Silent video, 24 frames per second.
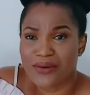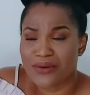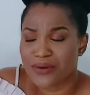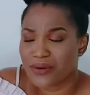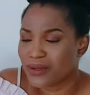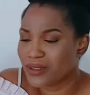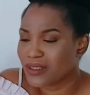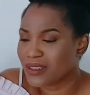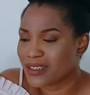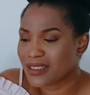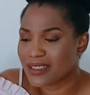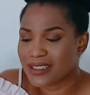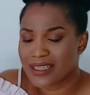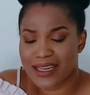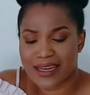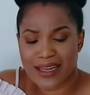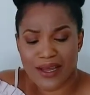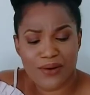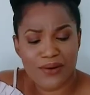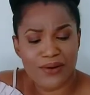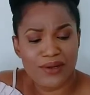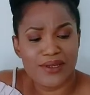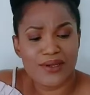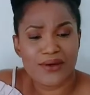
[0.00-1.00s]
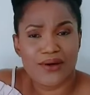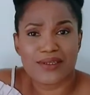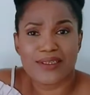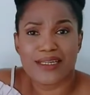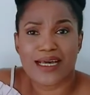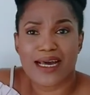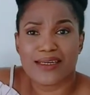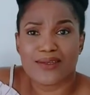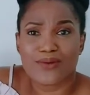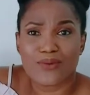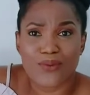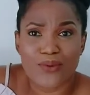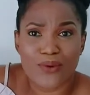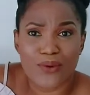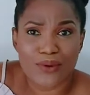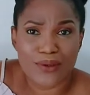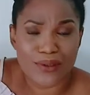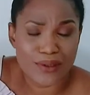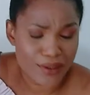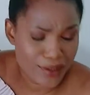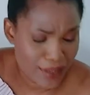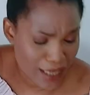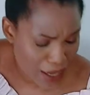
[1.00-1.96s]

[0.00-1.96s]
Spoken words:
don't understand. I only ordered one.